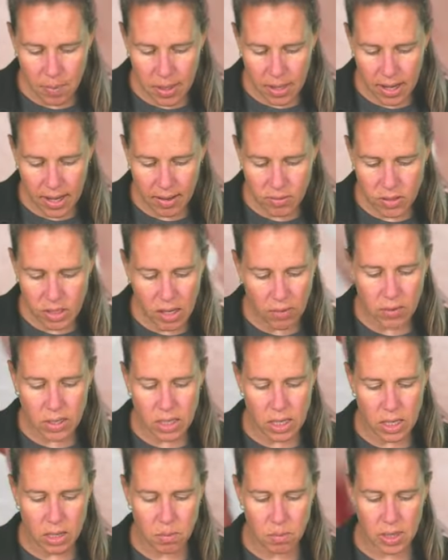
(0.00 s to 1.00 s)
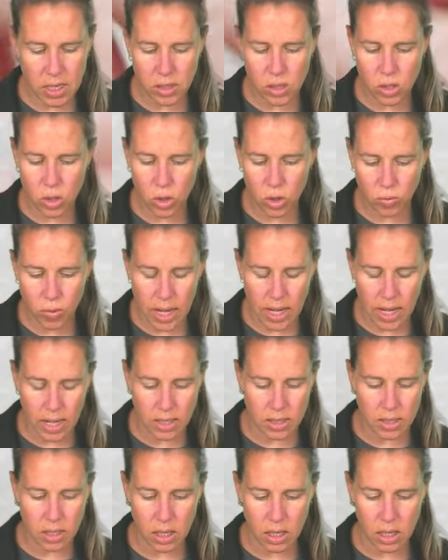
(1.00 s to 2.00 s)
and I have 17 beads to the right
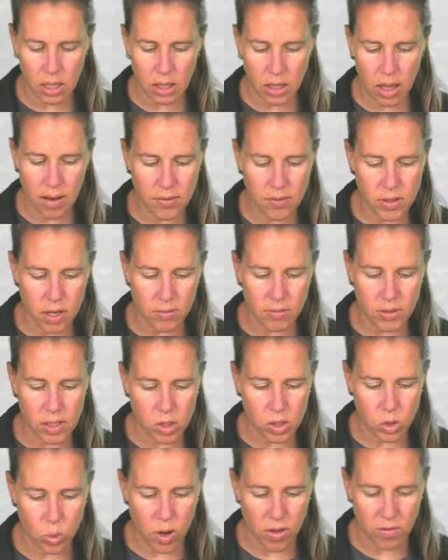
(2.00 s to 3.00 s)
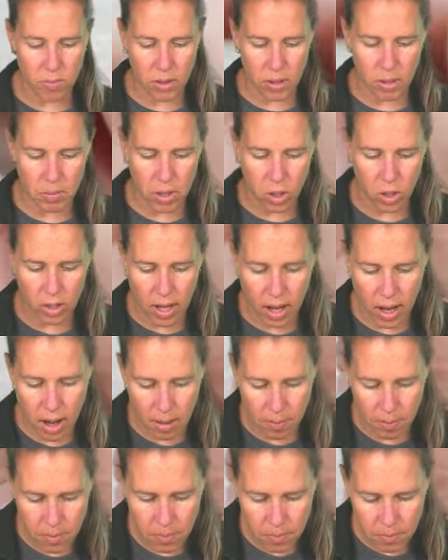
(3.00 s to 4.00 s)
and to the left of this 12 millimeter cap.